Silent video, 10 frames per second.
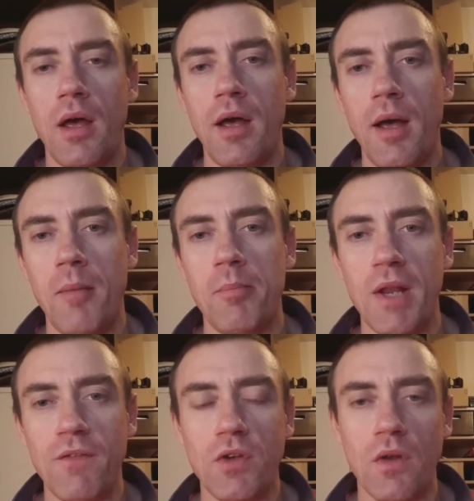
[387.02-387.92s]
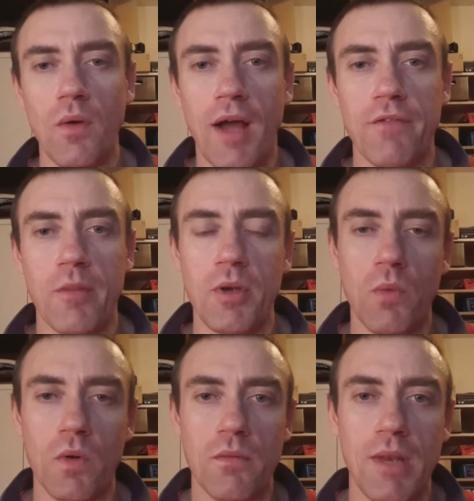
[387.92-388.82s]
But if you do have them and
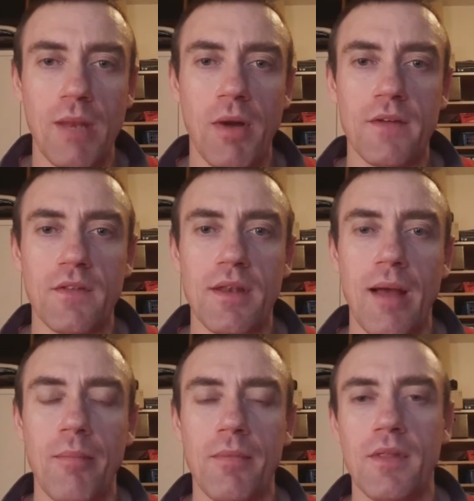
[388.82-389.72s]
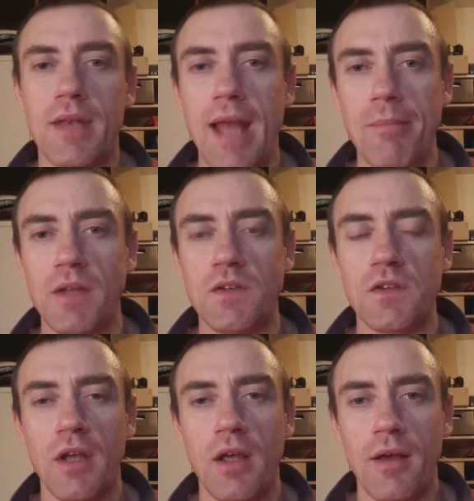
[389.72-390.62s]
you want to minimise the
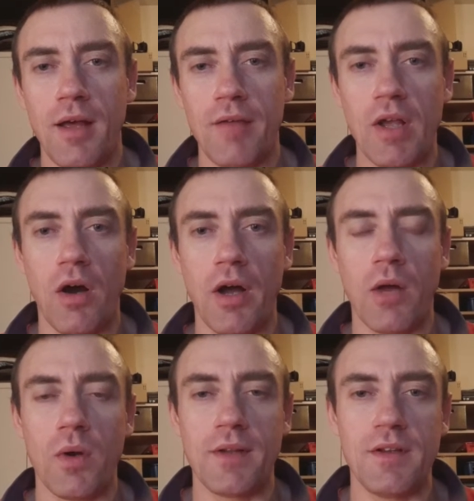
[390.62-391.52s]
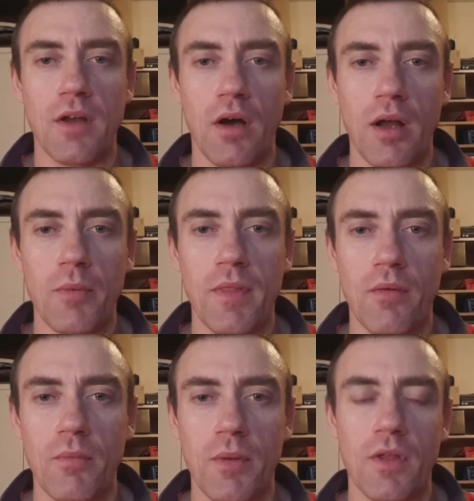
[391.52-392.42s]
damage, having a high quality diet
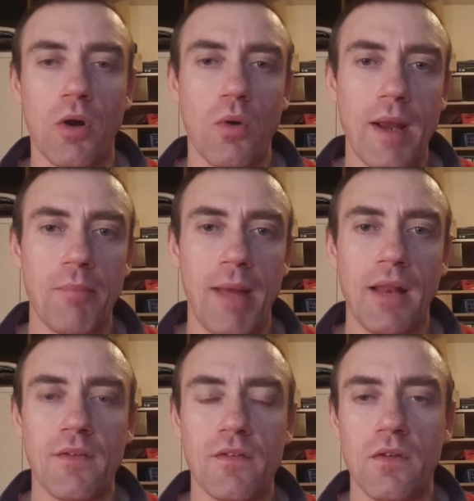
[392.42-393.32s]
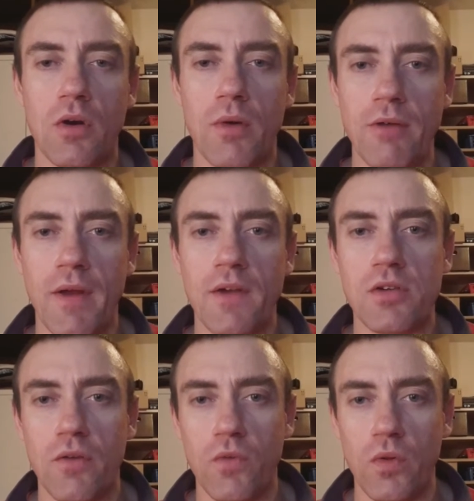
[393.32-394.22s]
with the correct balance and the correct
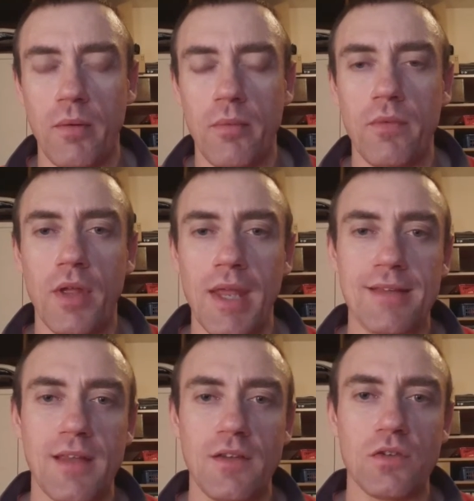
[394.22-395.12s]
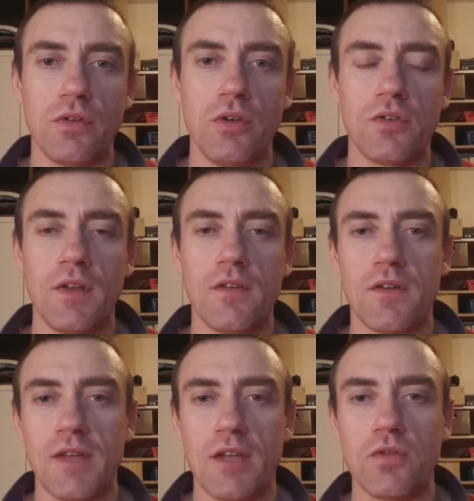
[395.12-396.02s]
ratio of all the essential nutrients,
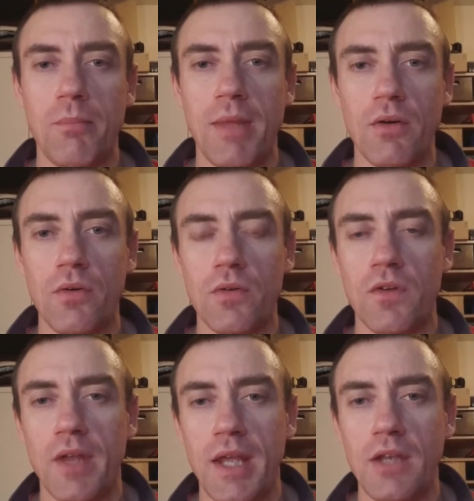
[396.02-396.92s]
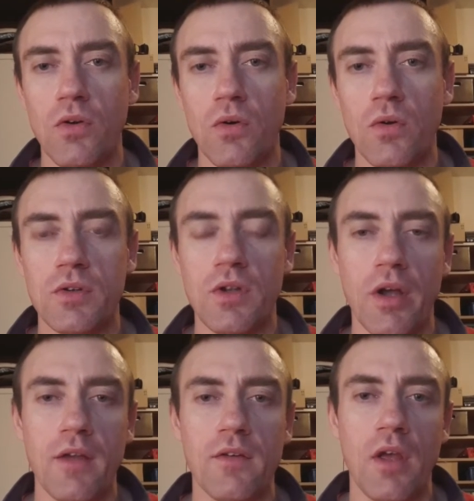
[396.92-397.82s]
essential minerals in your
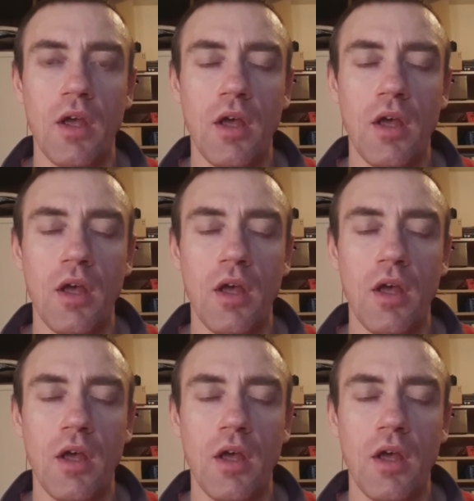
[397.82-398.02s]
diet,